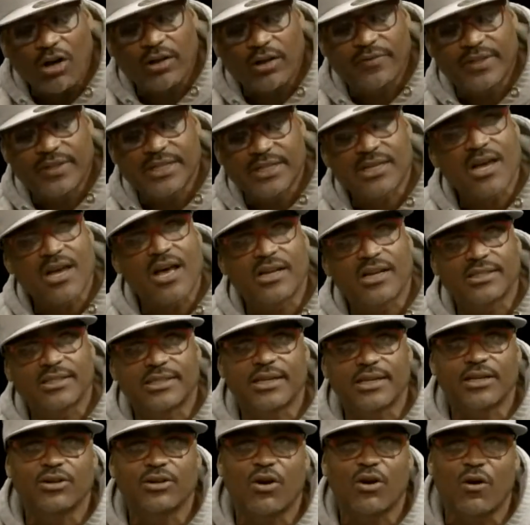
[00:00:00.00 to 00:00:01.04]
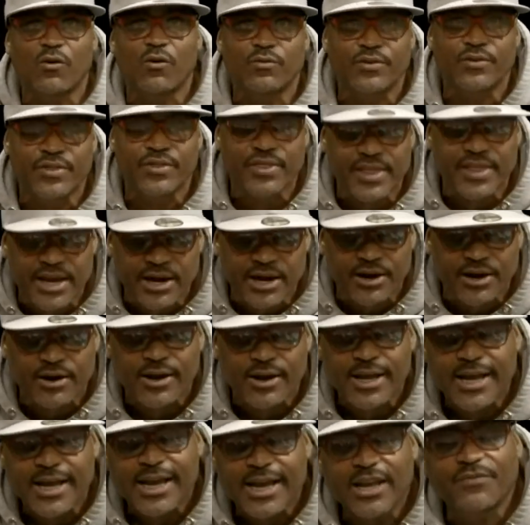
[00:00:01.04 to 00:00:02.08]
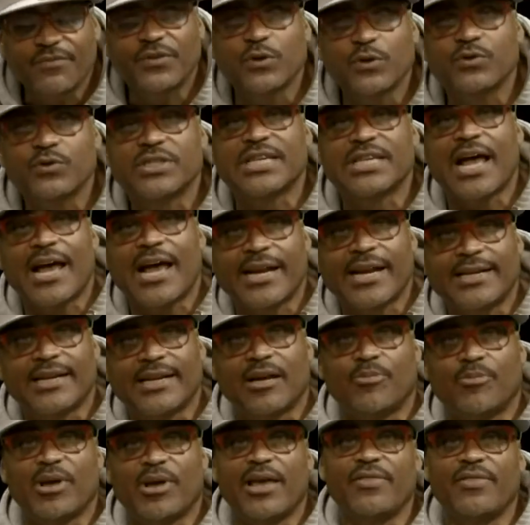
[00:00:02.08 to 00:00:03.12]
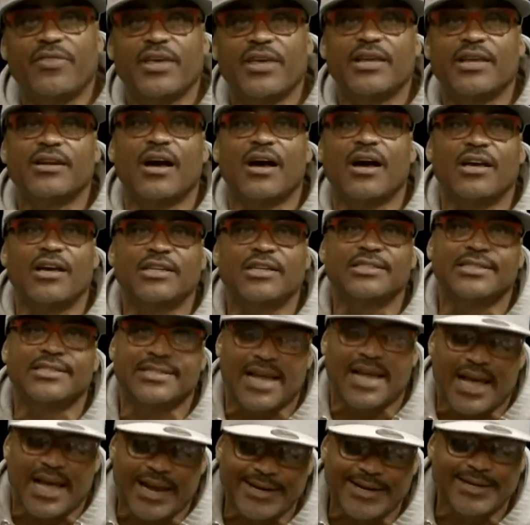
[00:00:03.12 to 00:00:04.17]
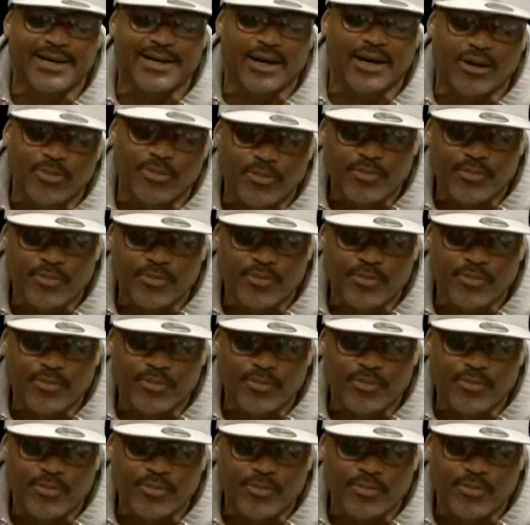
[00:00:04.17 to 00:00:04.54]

of this content over there. If you signed up and then unsigned up,